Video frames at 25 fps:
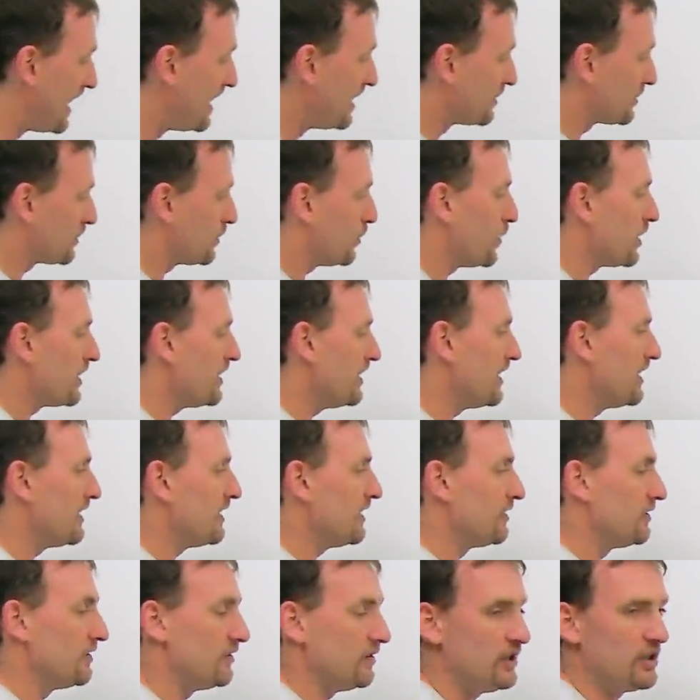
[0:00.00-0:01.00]
So what are you
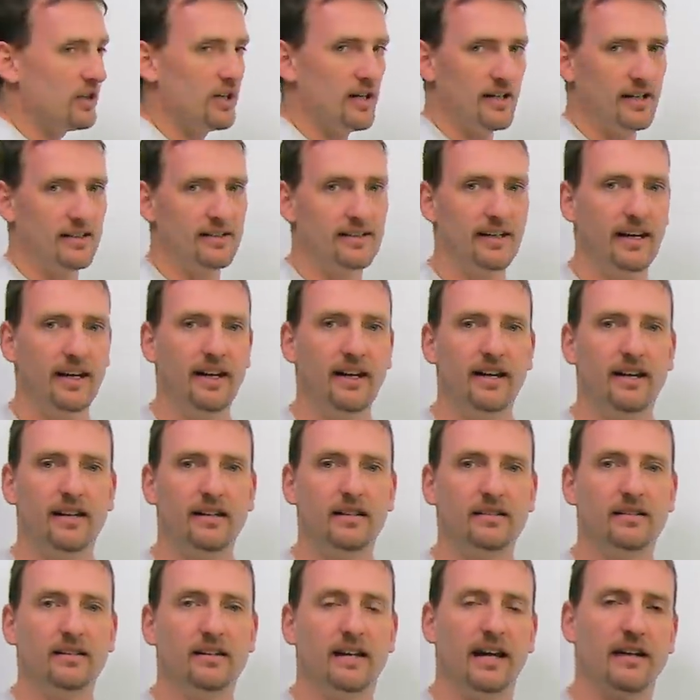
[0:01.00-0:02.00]
gonna do? You're gonna take
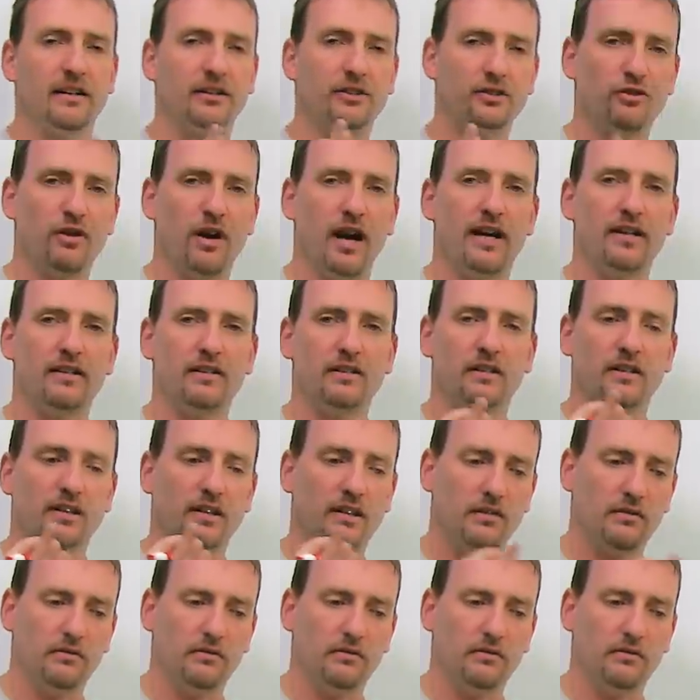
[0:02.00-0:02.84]
it and try to